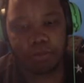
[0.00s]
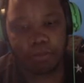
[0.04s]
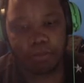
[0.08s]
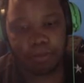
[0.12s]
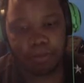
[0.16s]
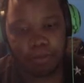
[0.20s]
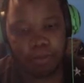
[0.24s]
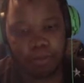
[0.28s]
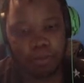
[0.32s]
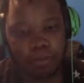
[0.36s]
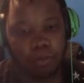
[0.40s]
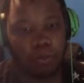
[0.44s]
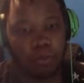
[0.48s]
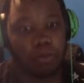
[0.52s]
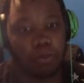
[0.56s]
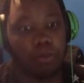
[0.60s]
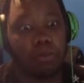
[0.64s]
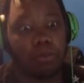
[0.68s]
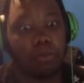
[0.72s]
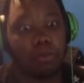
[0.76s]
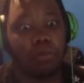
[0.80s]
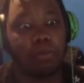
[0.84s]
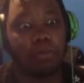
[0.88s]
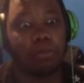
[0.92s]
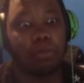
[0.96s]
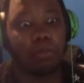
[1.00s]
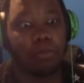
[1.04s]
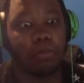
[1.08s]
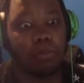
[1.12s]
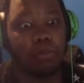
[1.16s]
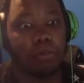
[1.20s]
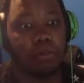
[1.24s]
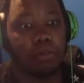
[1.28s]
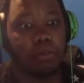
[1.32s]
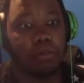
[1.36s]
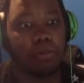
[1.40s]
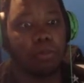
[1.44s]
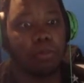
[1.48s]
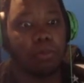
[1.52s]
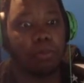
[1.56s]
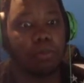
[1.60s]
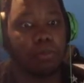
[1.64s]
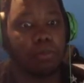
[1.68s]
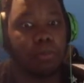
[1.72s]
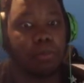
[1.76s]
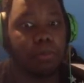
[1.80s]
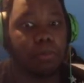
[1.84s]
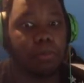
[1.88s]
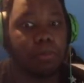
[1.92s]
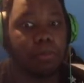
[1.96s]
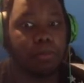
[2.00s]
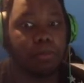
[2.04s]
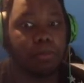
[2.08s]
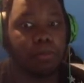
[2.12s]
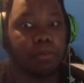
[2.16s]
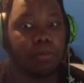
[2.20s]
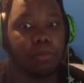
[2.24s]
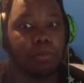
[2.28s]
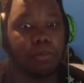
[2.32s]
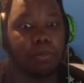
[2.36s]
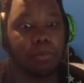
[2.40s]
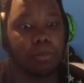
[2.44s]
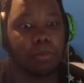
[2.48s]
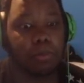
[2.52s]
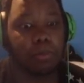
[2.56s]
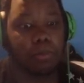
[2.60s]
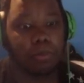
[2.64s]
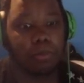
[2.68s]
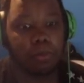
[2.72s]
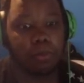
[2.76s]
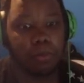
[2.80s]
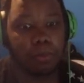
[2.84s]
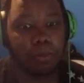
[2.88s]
[no speech]